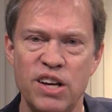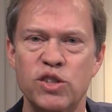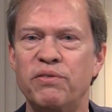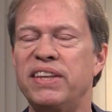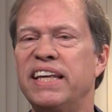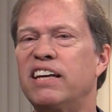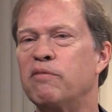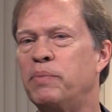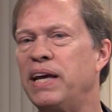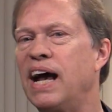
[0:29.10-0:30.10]
So if you think
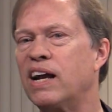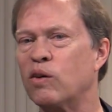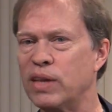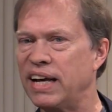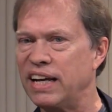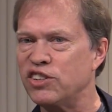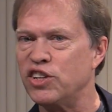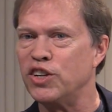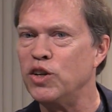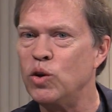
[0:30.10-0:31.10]
of piano then as
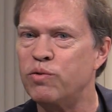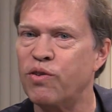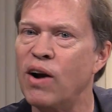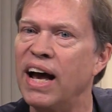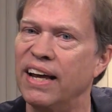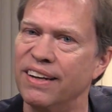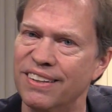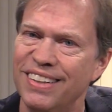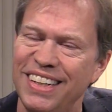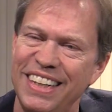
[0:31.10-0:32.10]
your new friend,
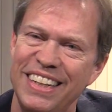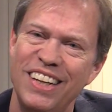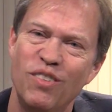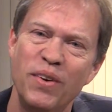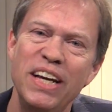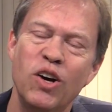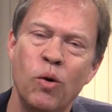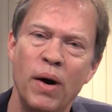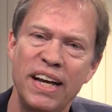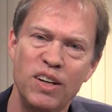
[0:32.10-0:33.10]
get
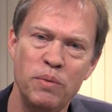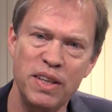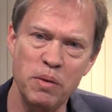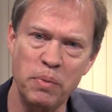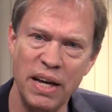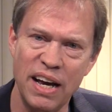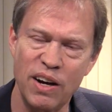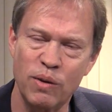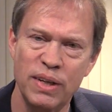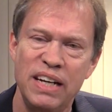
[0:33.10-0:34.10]
reacquainted with the
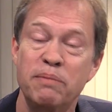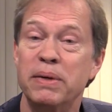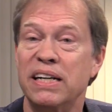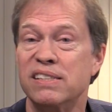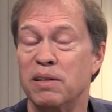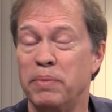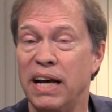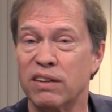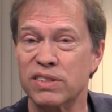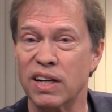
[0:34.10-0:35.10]
piano because the
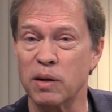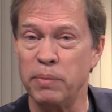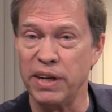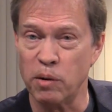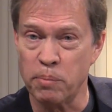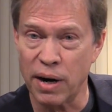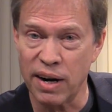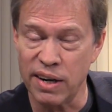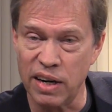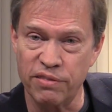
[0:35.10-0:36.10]
piano is going to be your
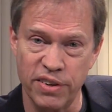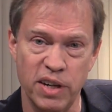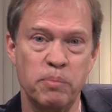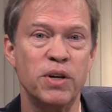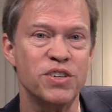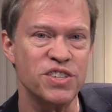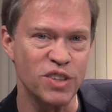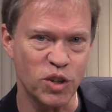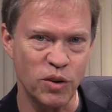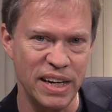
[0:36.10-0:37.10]
partner for your
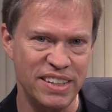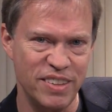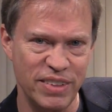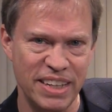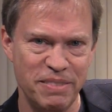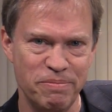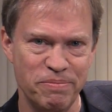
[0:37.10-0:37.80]
personal creativity.